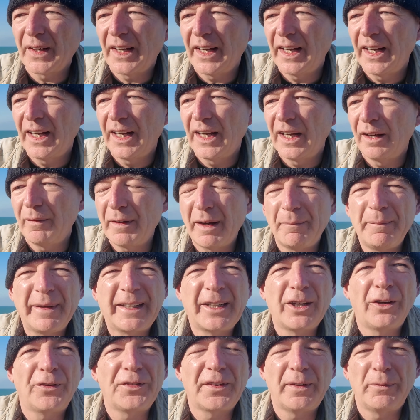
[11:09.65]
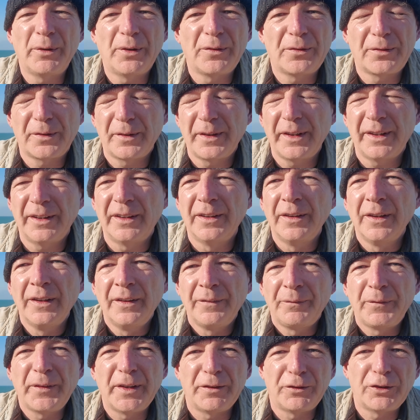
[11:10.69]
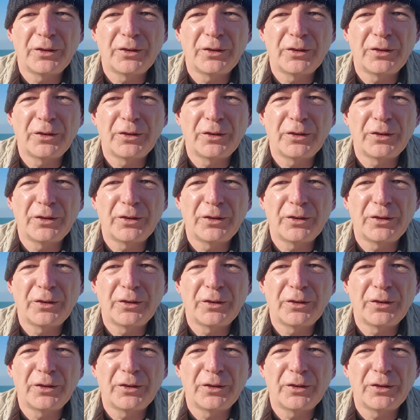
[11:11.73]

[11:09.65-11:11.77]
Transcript: And because he was, you